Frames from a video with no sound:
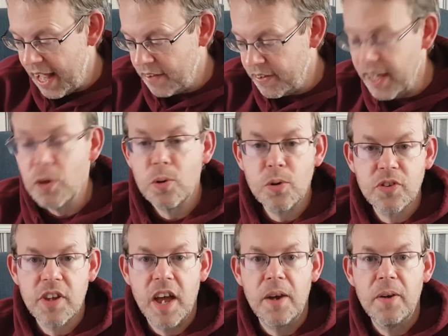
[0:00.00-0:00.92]
and they
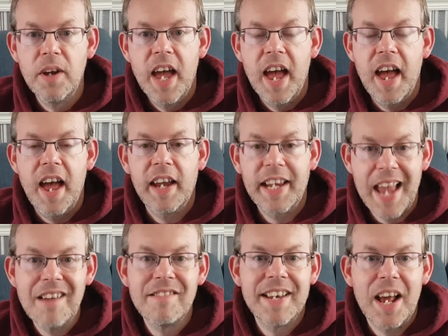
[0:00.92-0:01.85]
also uh,
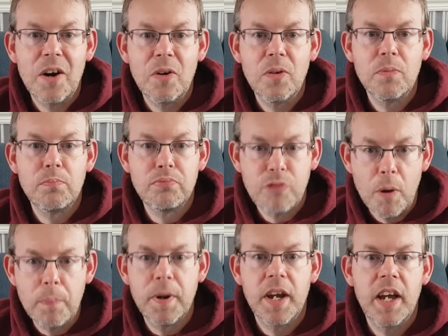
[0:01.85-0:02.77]
carried out
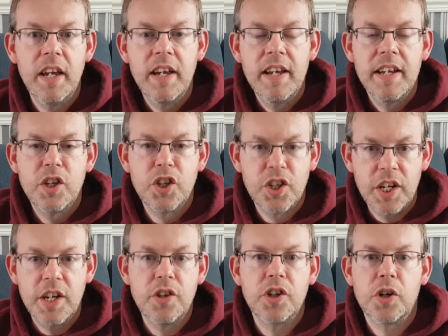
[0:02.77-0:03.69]
proper
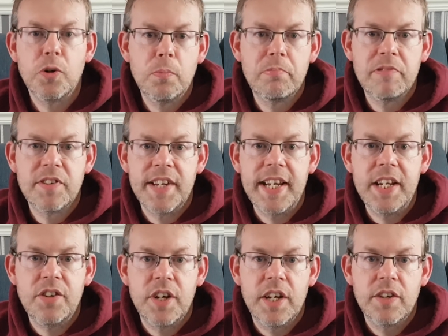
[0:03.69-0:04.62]
surgical
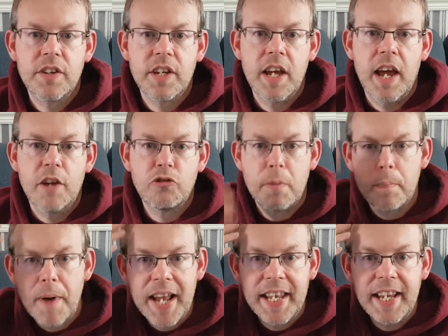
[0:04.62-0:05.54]
procedures, uh,
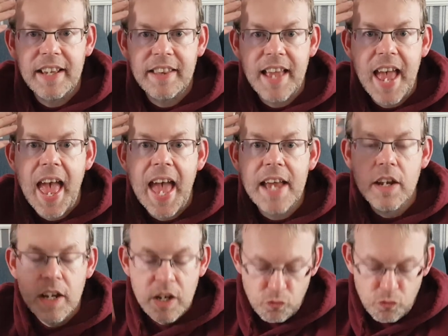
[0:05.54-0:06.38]
trepanning of the head,